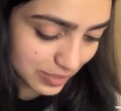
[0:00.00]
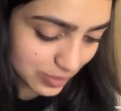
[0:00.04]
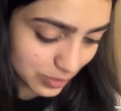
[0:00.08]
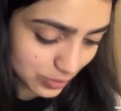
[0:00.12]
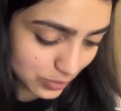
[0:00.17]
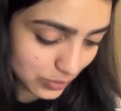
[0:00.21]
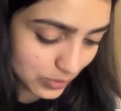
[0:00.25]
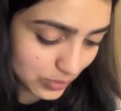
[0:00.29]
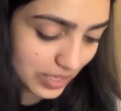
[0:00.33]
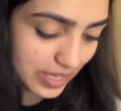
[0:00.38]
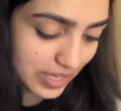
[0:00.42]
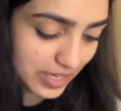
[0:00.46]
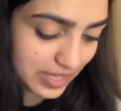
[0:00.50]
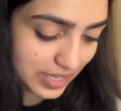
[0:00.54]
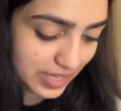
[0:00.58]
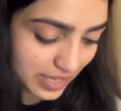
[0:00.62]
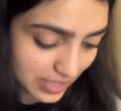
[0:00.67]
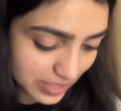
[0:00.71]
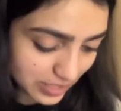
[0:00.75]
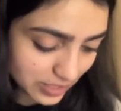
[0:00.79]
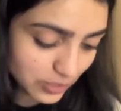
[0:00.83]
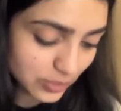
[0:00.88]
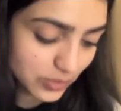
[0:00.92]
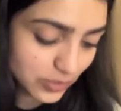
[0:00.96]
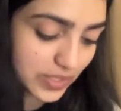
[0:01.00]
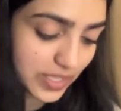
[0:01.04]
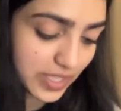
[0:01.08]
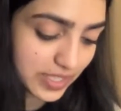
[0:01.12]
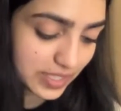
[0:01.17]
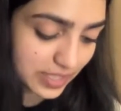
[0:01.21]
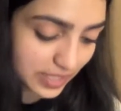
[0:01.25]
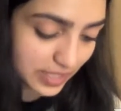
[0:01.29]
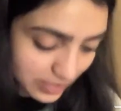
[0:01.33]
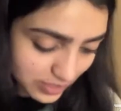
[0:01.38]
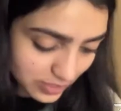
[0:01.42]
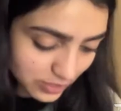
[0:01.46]
299,
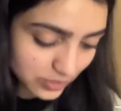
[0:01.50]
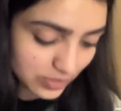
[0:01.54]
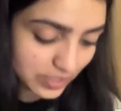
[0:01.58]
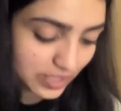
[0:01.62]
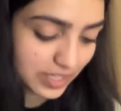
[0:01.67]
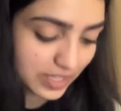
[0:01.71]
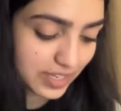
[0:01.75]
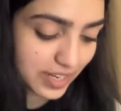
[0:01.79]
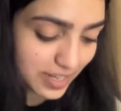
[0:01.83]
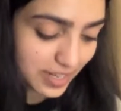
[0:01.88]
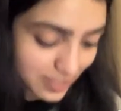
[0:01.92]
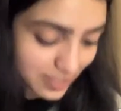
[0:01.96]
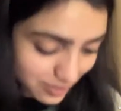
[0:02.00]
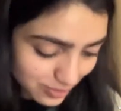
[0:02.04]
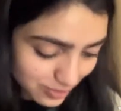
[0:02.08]
299, 299,